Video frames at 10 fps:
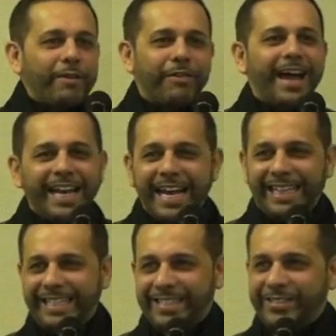How do I
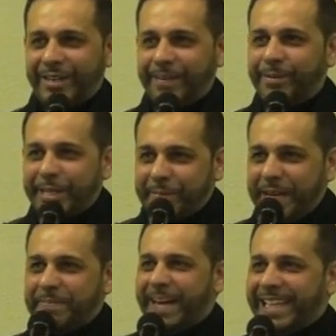validate this dream?
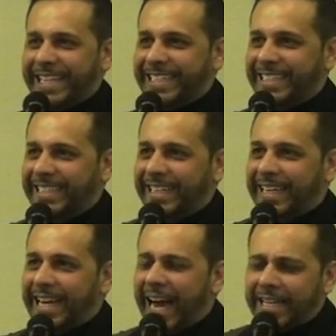What do you mean by this?